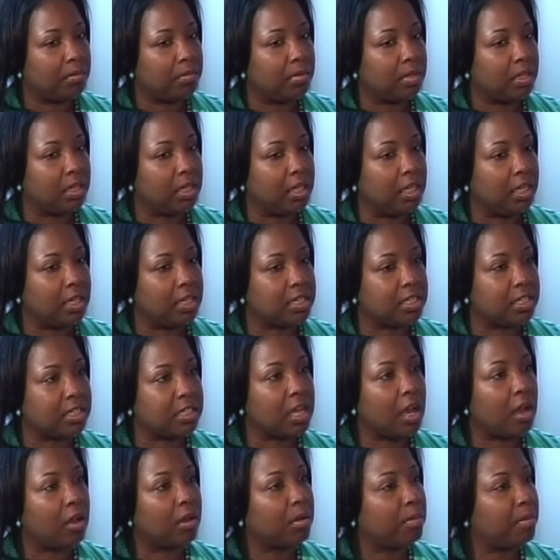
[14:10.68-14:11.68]
is
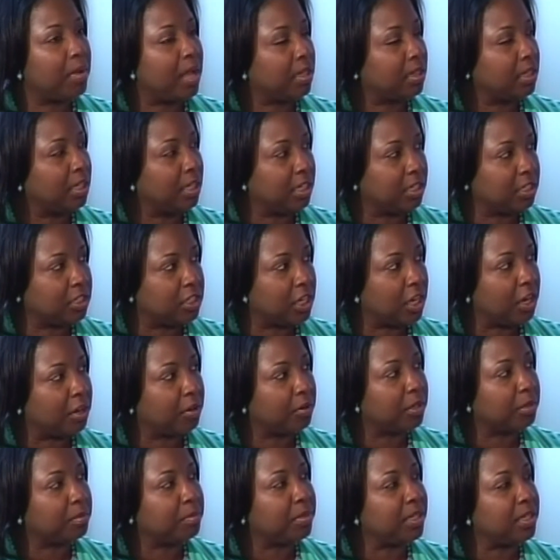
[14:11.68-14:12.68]
talk about the
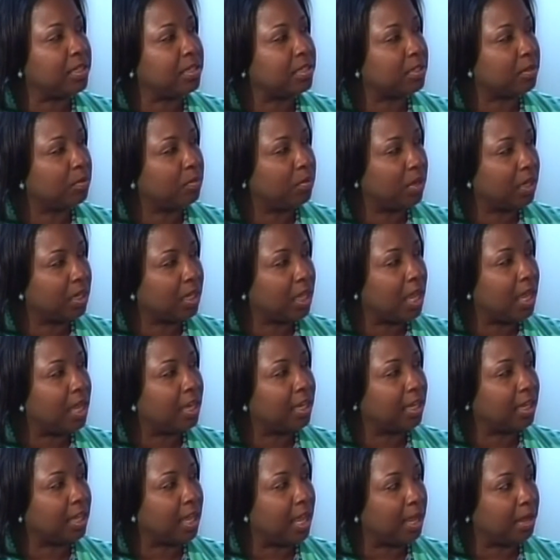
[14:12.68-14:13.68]
integrity piece and what
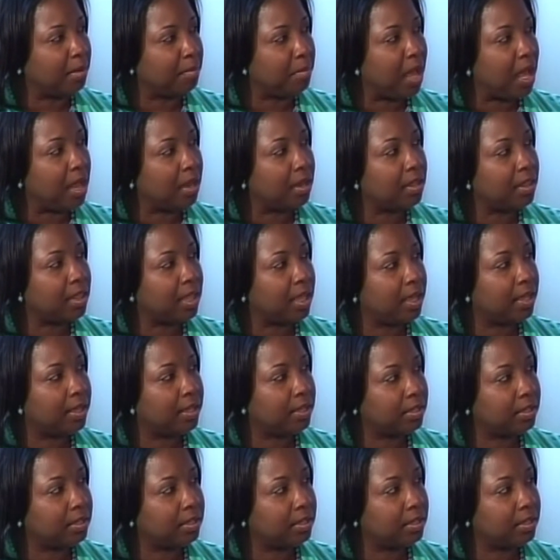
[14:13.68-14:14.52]
kind of came out of that.